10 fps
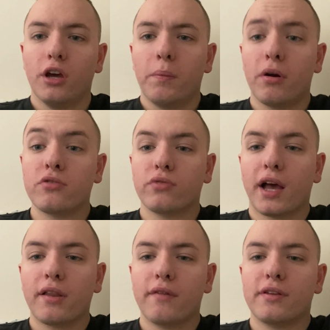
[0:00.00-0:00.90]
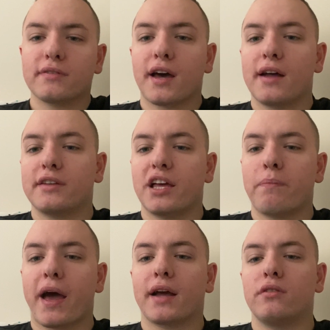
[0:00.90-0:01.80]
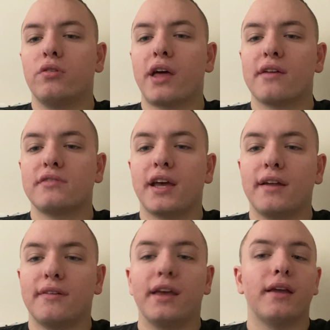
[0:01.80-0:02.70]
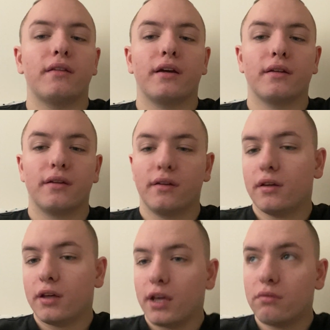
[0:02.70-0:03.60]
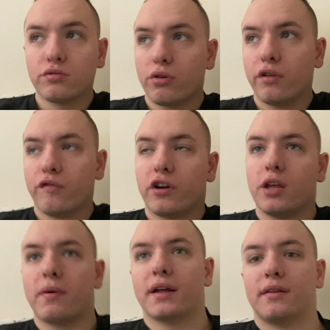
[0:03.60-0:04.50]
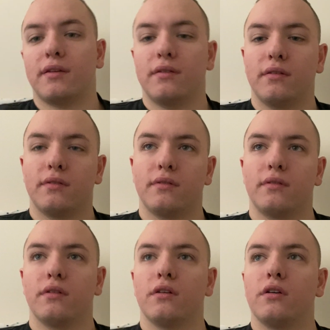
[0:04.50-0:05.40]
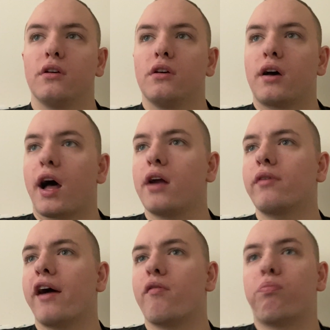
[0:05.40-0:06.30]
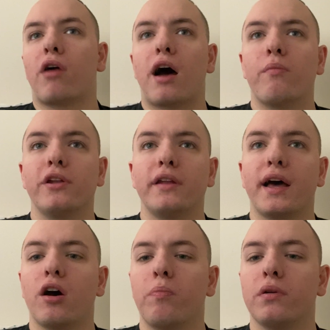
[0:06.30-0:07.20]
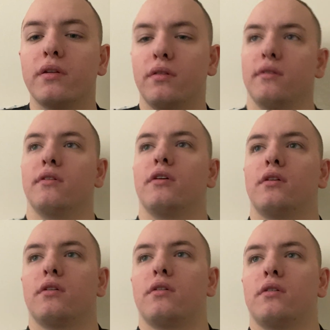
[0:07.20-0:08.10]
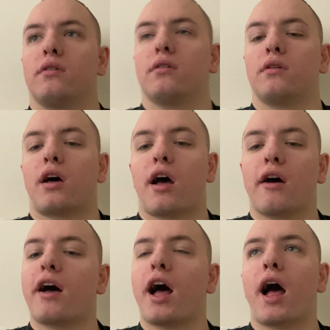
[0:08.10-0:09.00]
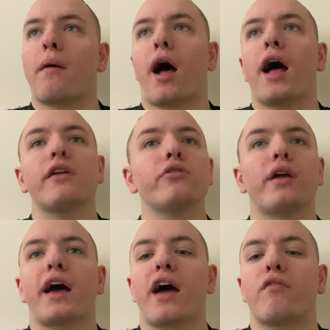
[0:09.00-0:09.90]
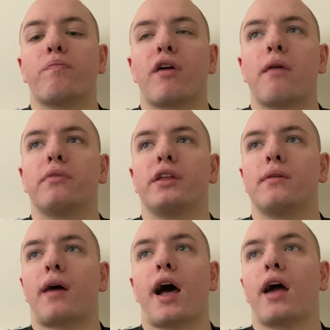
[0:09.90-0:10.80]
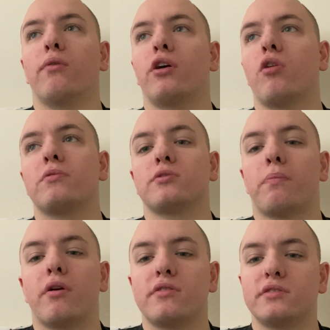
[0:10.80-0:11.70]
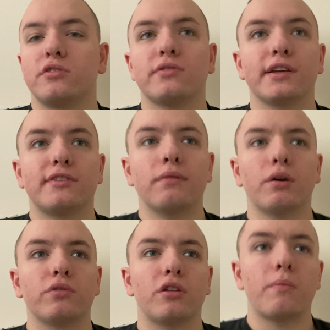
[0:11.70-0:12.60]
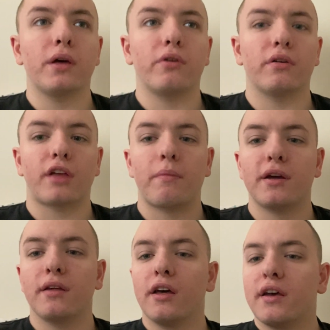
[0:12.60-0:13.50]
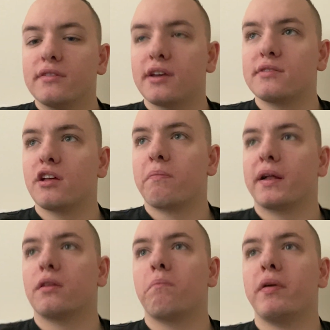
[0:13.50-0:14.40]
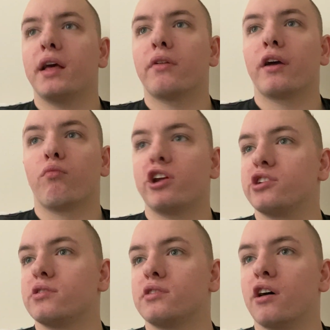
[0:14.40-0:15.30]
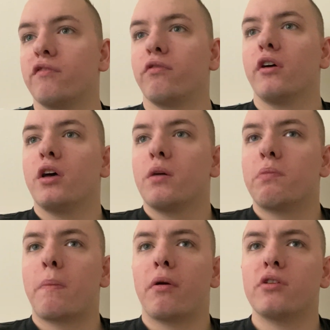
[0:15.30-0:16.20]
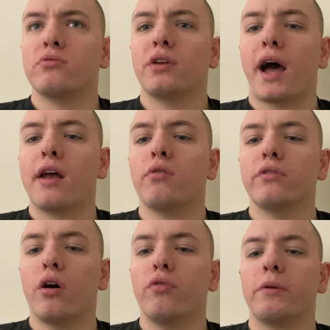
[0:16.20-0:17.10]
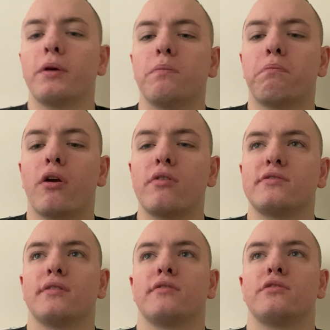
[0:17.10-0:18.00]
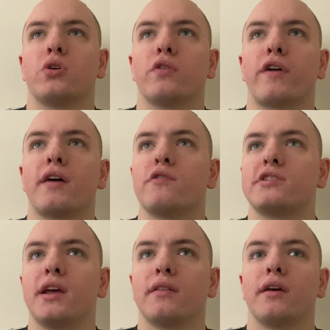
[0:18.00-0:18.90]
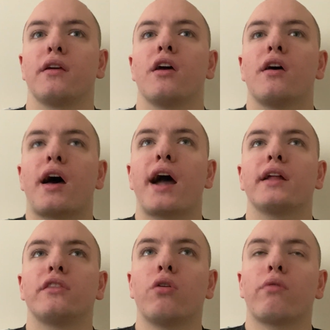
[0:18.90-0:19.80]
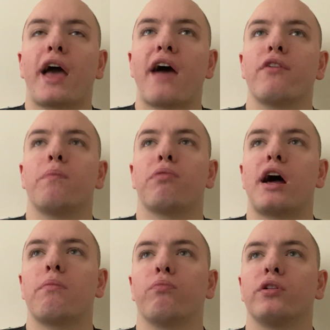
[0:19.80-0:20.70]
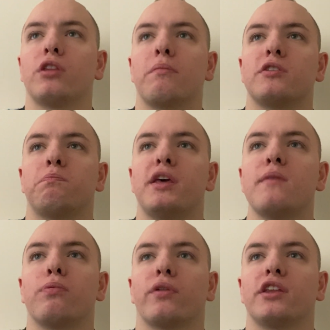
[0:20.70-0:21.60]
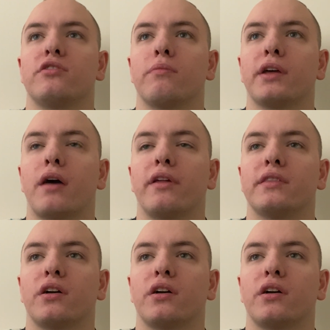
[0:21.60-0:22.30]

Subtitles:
Personally, I loved his content back in 2018. Like, he was really funny back then. I don't have a problem with it now, but I do not have a problem with him. I don't know him as a person. Just like same thing with the D'Amelios. I might say stuff about them being like rich and stuff, but personally, I don't know them in person. So if I ever say anything, I don't have a problem with them as people. That's something I'd like to